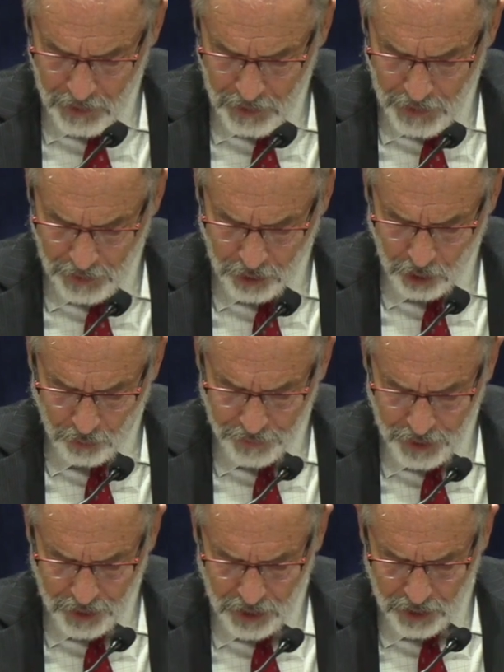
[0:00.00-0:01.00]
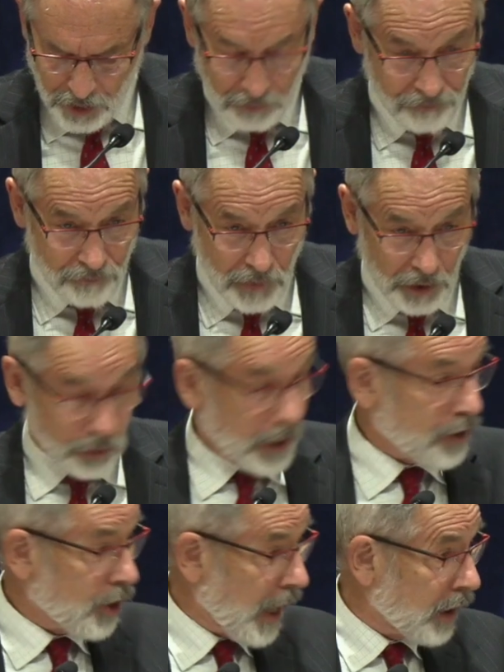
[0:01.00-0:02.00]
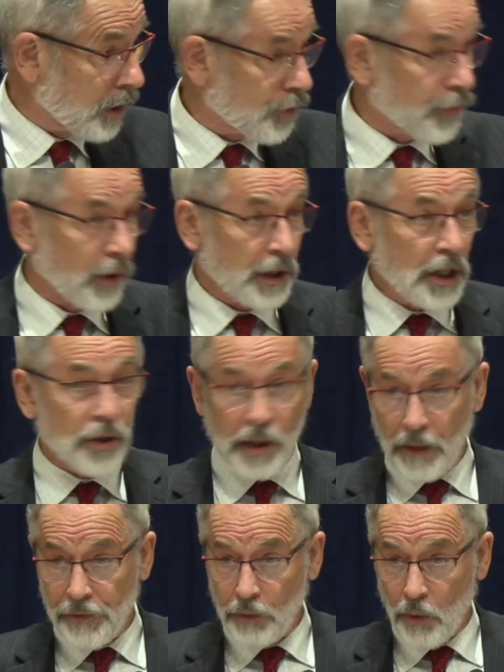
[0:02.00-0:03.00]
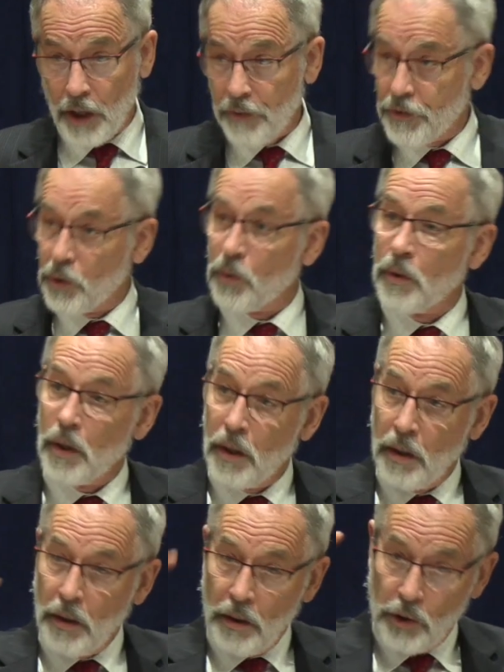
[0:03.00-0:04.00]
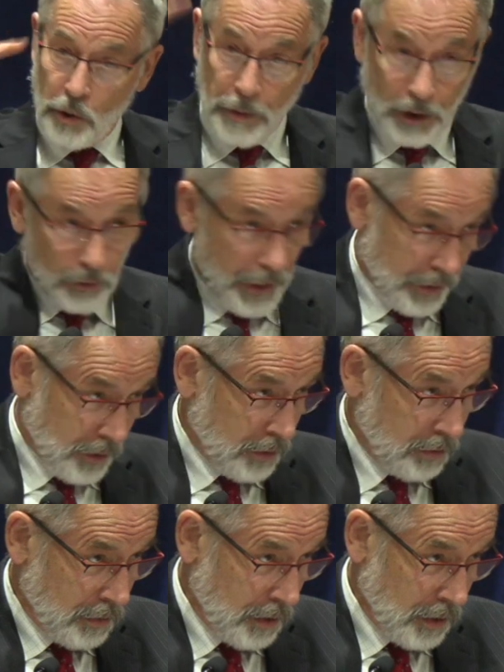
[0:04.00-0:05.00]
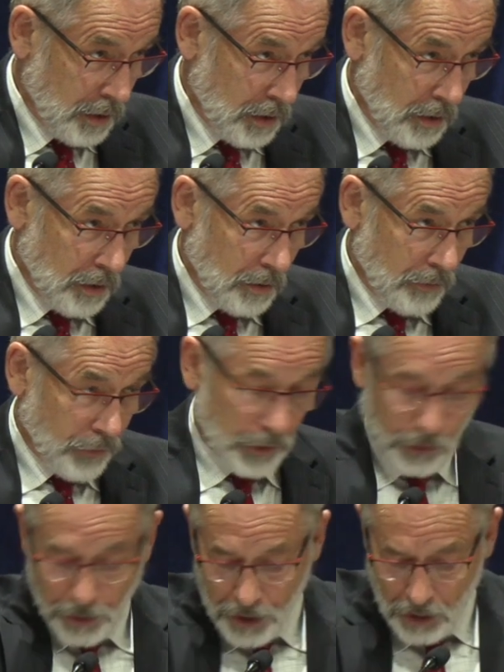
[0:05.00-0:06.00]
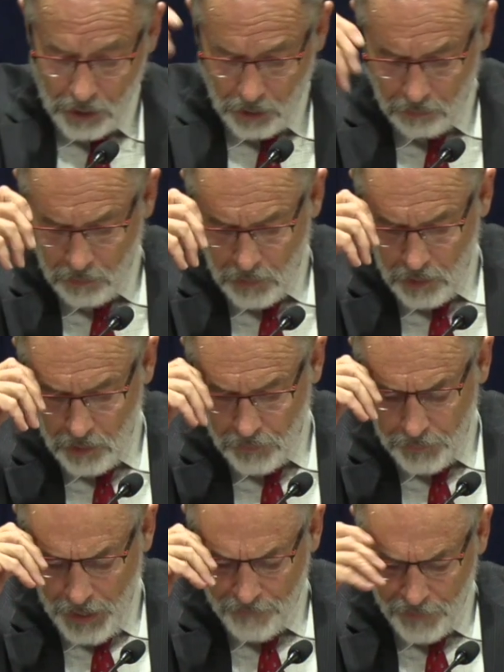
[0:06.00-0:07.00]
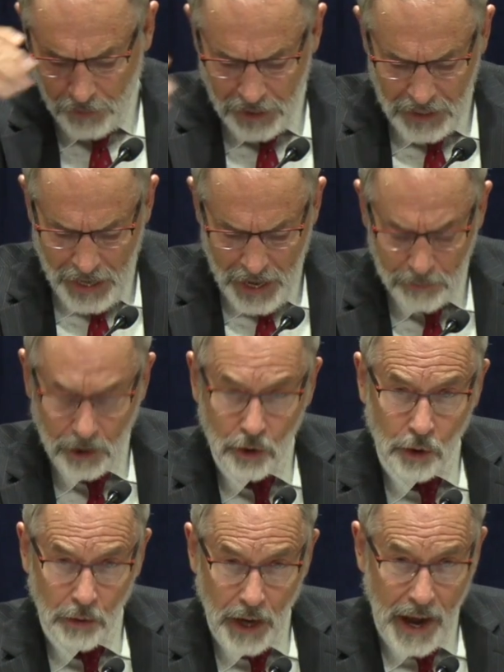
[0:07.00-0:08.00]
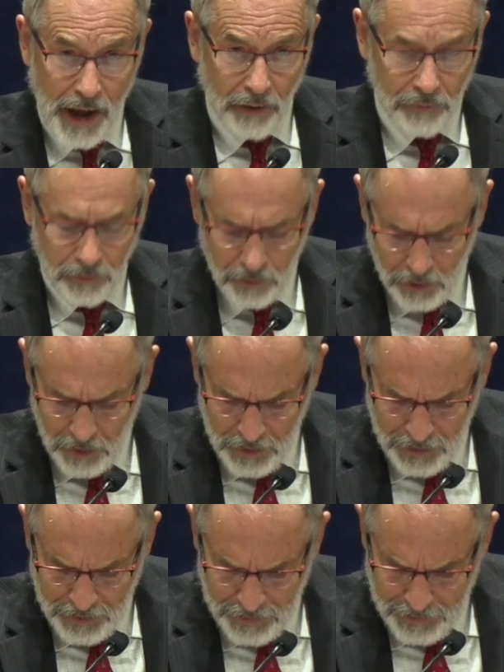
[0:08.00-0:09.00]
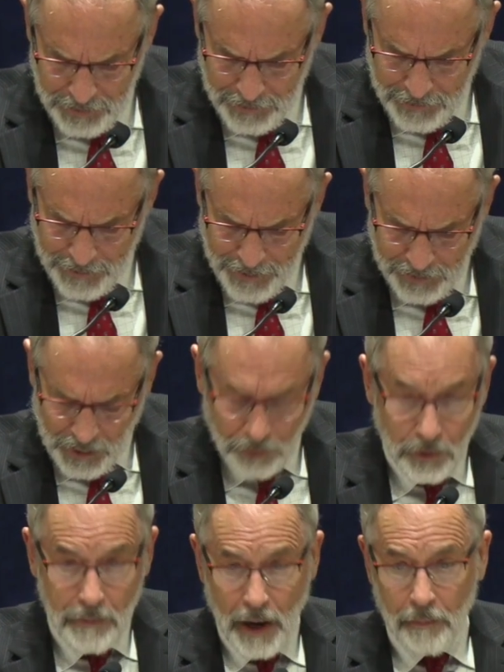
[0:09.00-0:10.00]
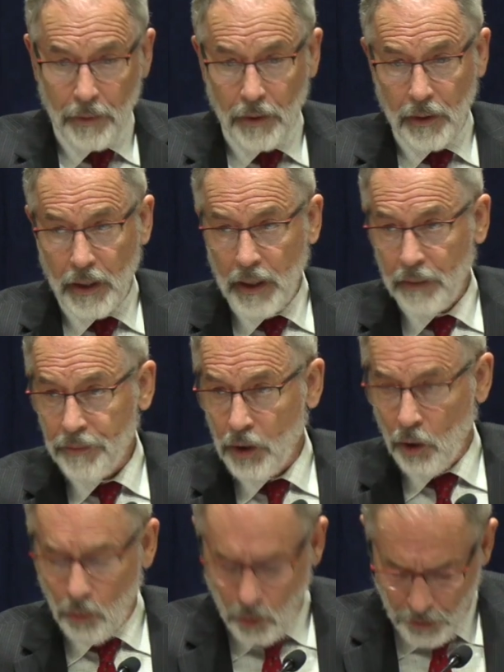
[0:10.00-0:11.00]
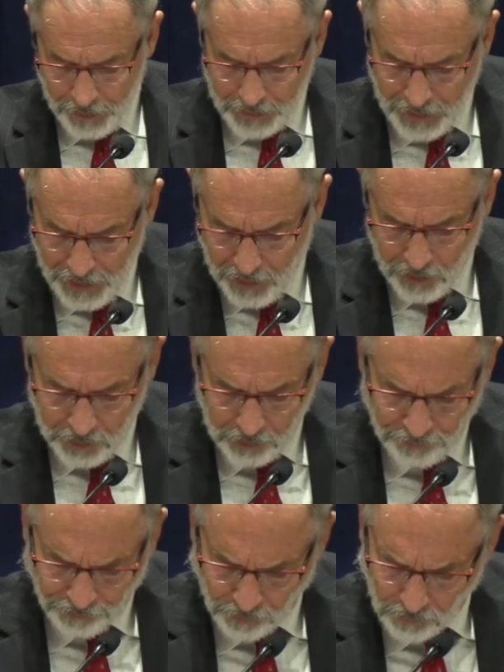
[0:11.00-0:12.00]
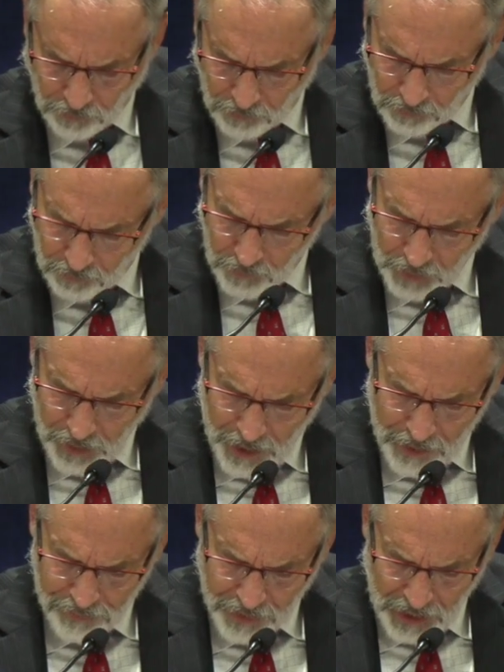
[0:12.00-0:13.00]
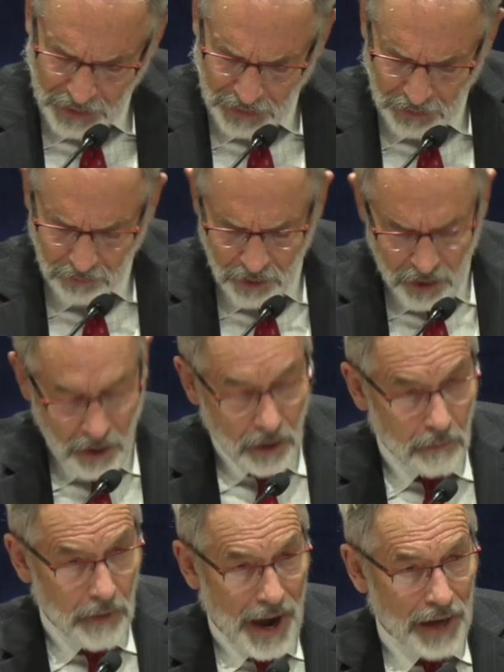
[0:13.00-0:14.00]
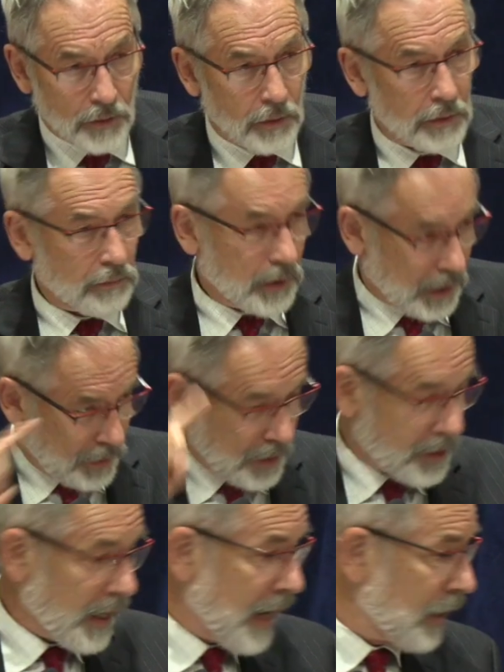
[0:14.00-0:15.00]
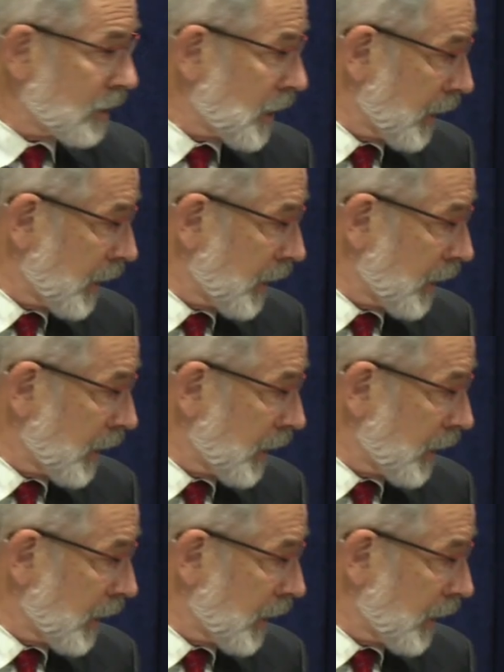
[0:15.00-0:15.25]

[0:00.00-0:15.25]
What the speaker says: And so this is a great challenge for each and every one of you to be great for Christendom, that very name that you have. And I remember, Warren Carroll, I'm thinking back, one of the sayings, I